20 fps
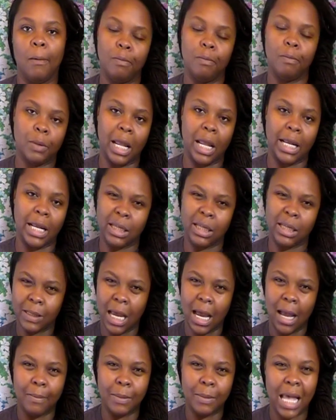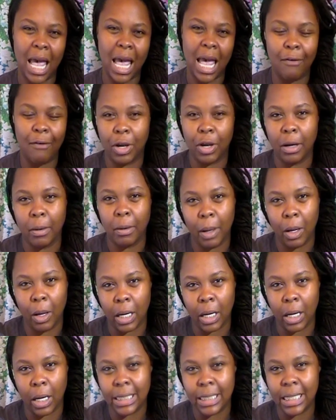like sometimes African
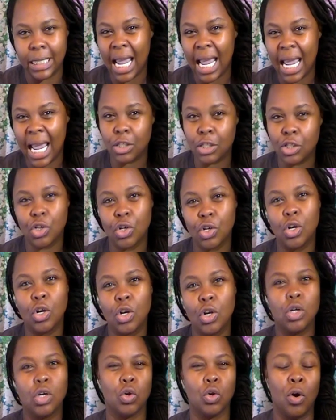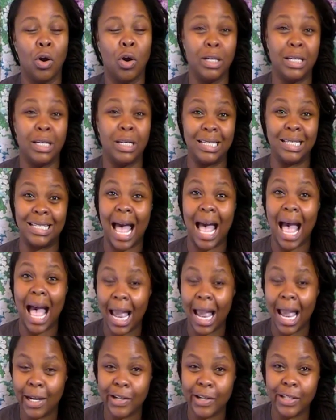American dancers or
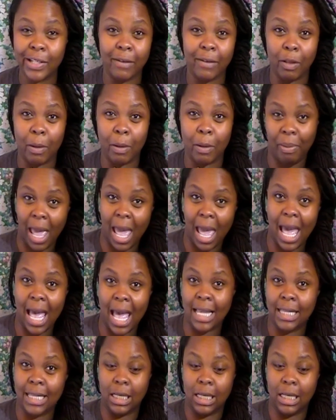designers of the past,